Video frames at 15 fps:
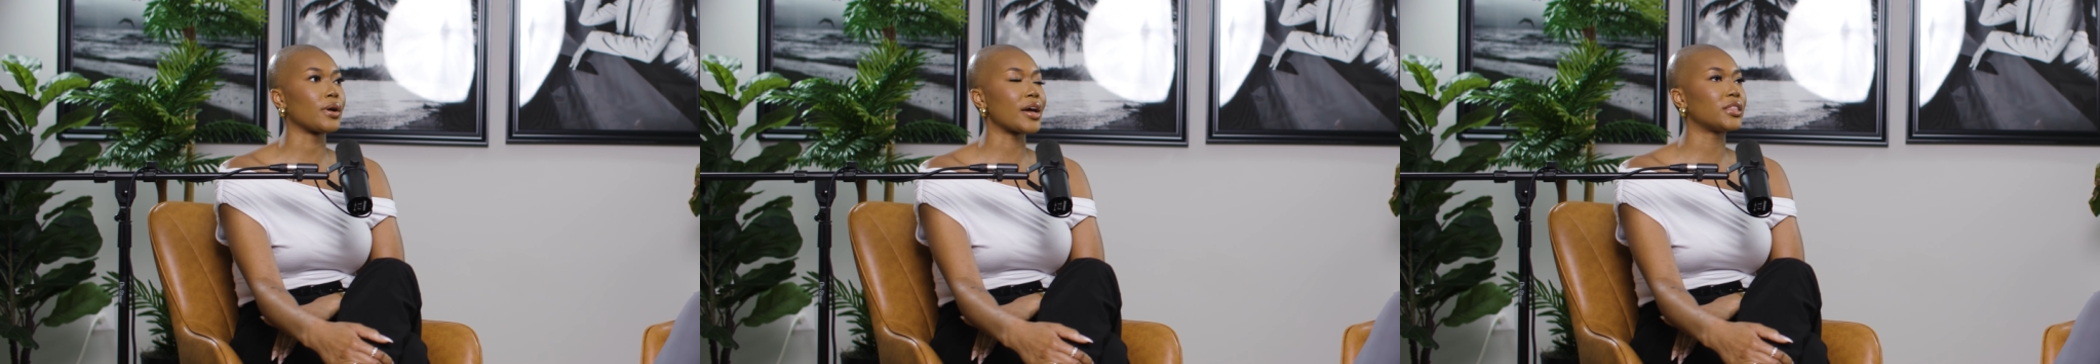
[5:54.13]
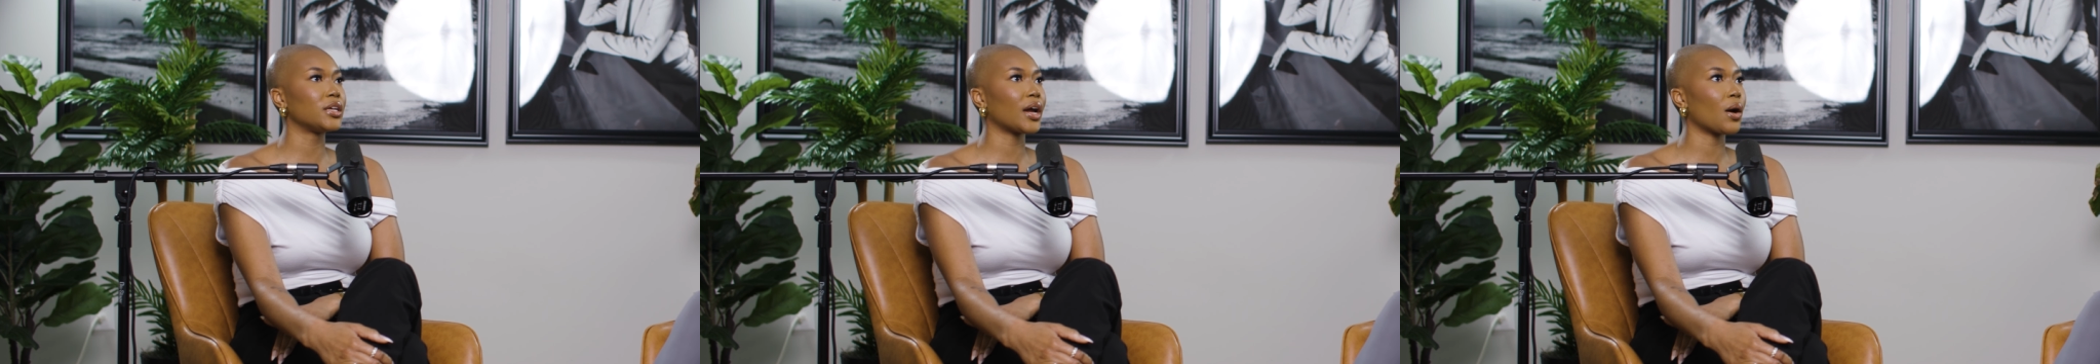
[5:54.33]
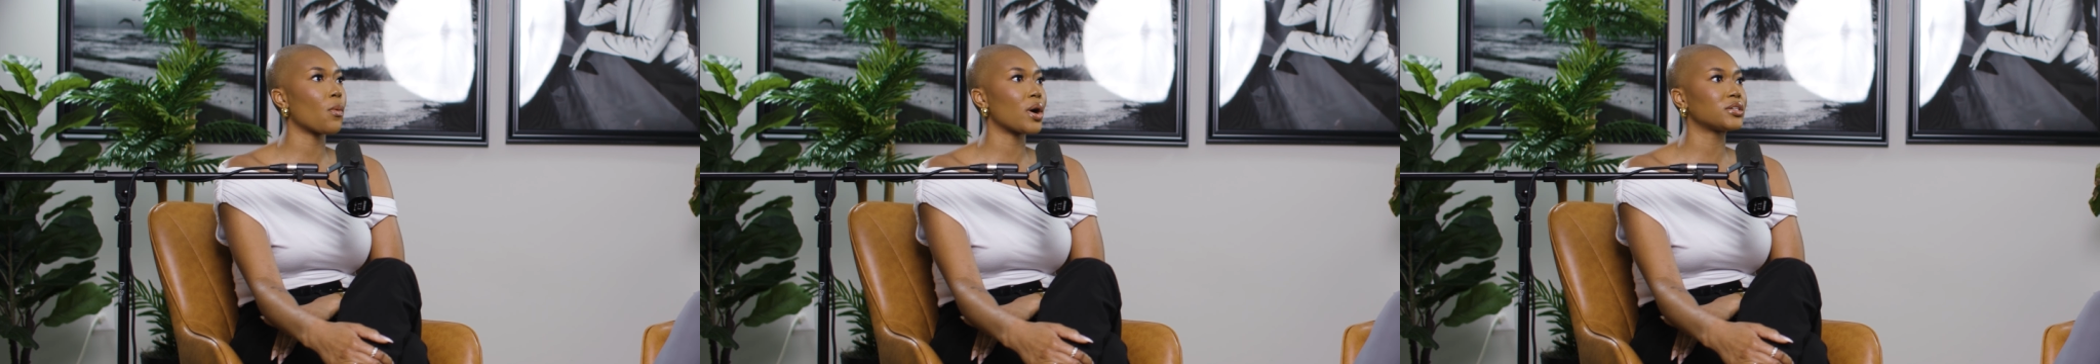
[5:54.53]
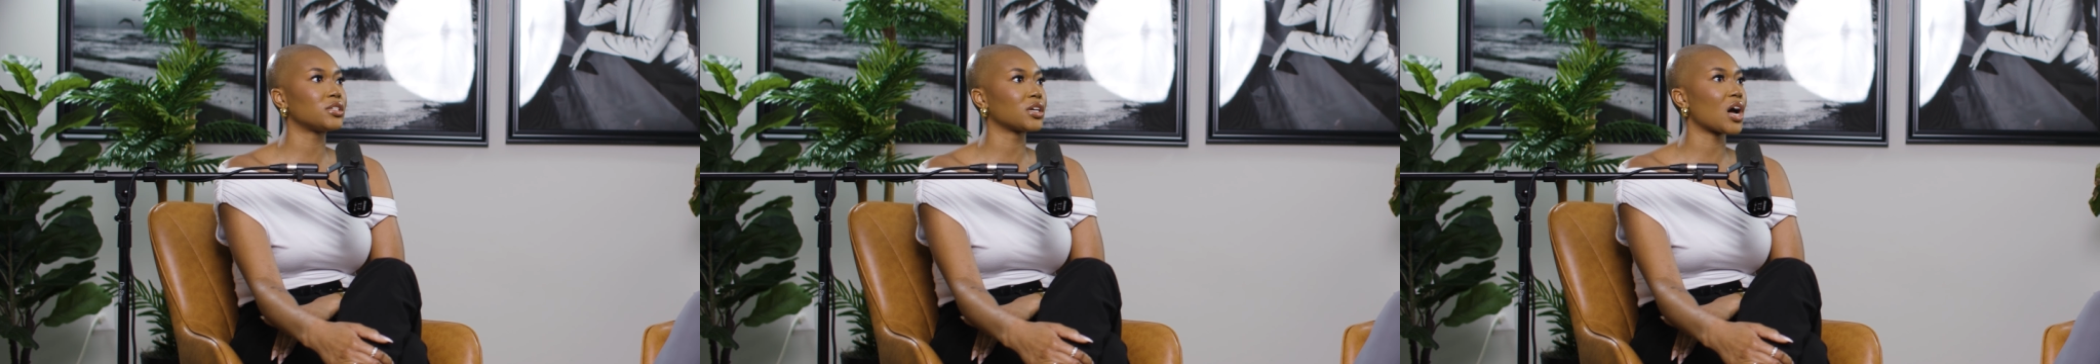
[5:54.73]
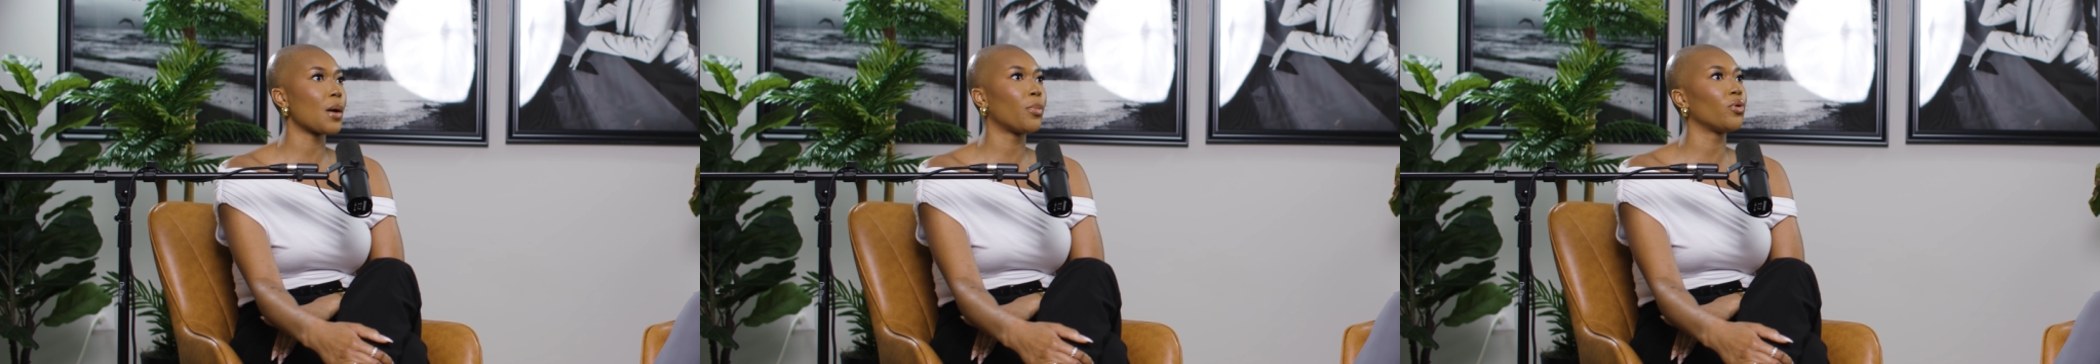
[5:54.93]
I think I watched a
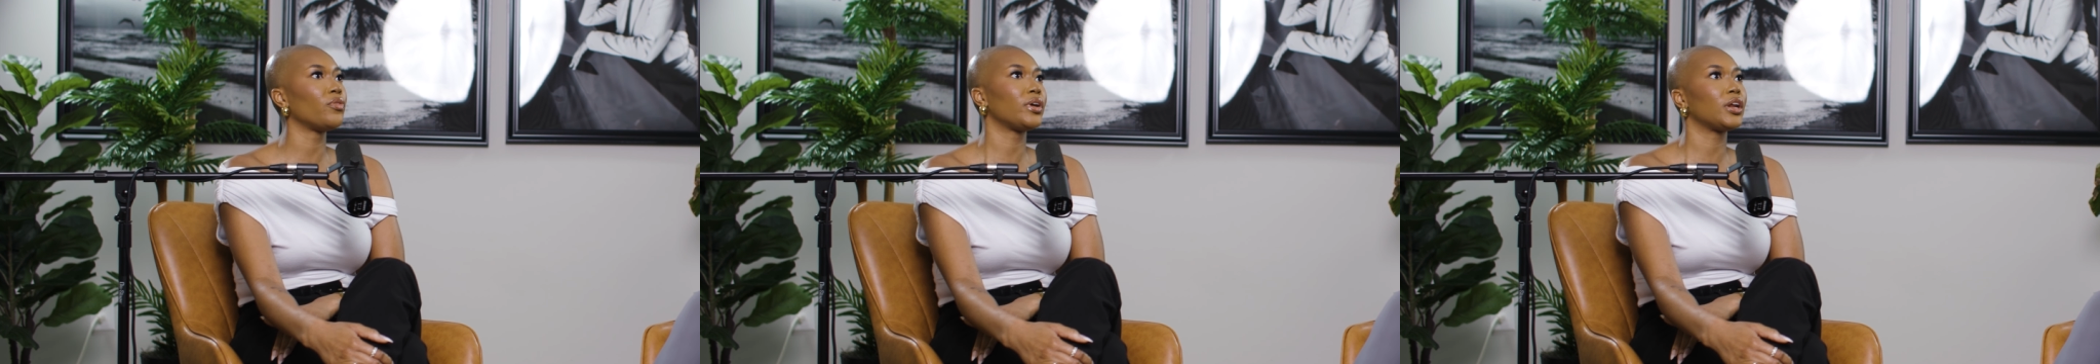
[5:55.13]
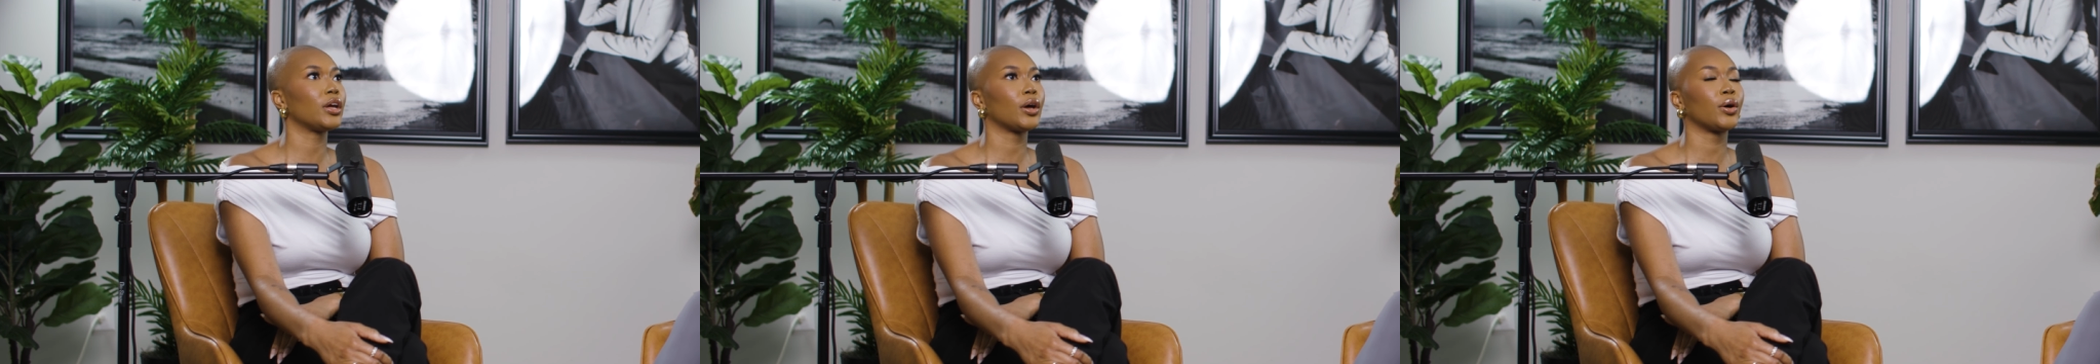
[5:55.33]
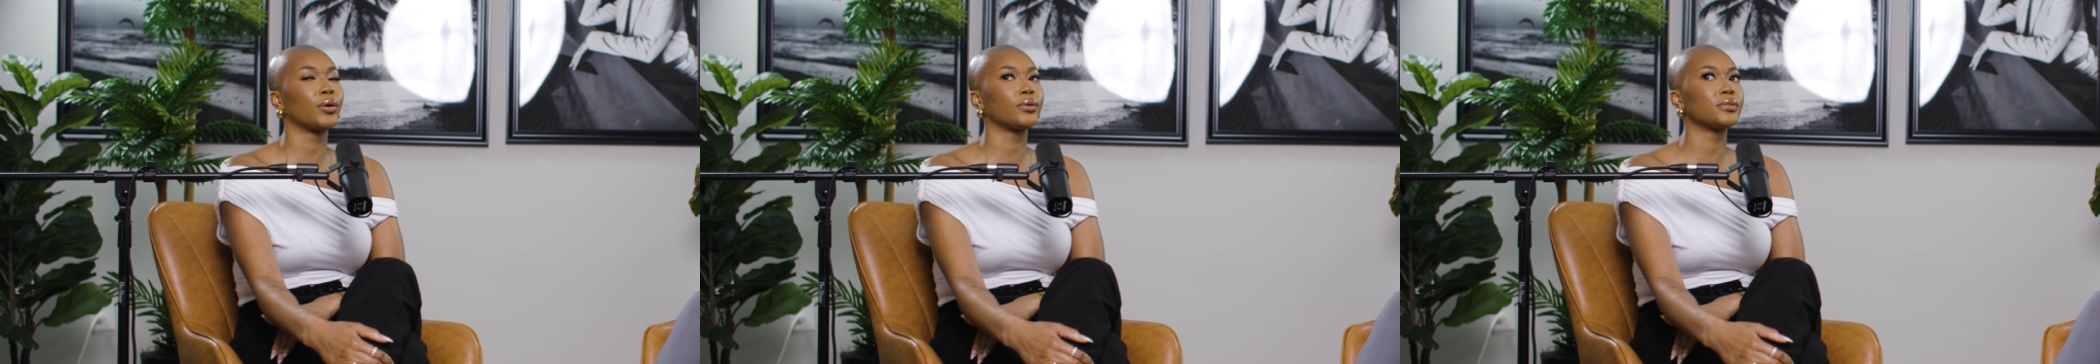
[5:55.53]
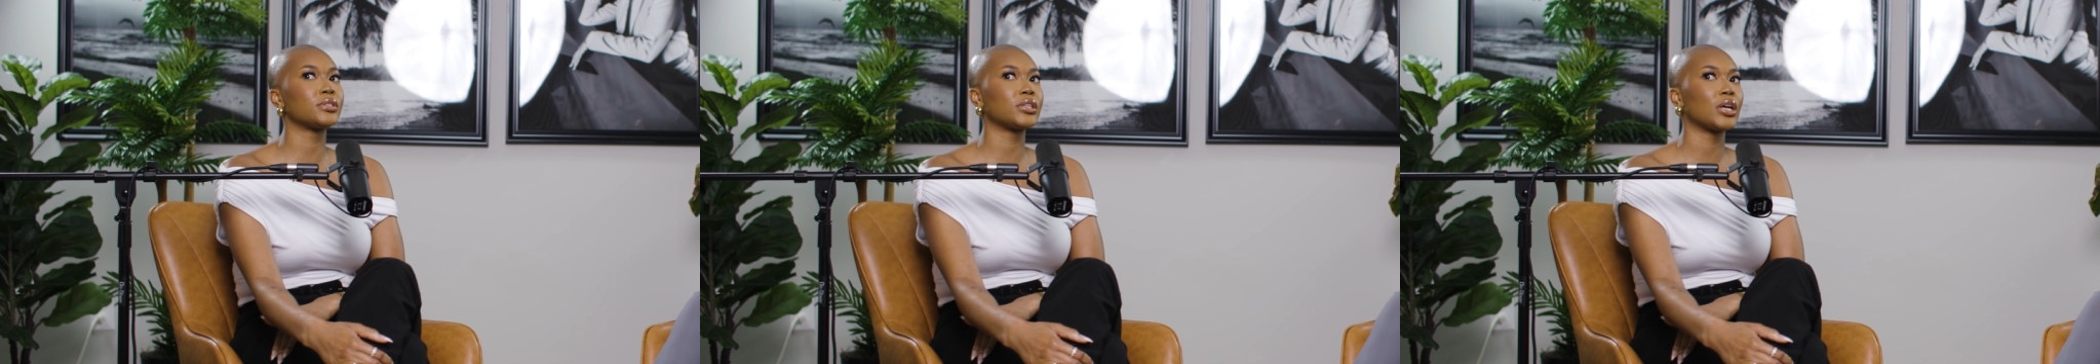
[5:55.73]
couple videos,